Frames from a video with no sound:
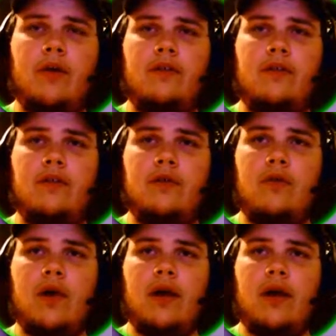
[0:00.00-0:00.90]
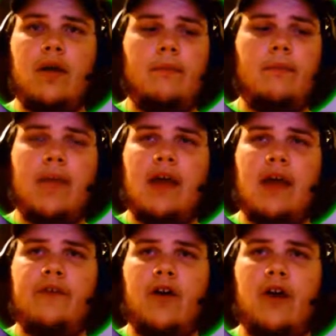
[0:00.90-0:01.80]
to Mega
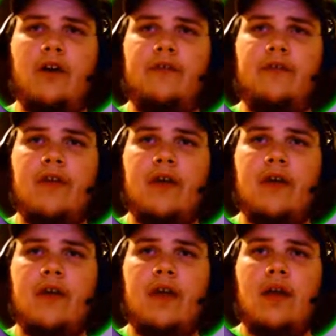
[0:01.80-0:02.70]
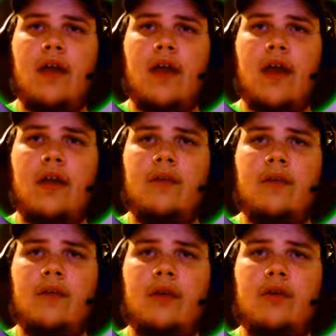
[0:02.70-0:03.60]
Evolve, and
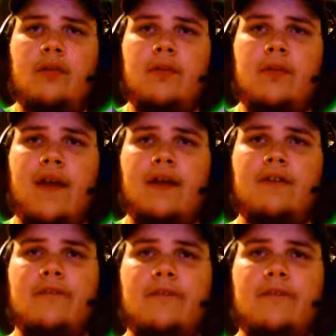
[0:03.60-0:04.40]
then we're going to protect.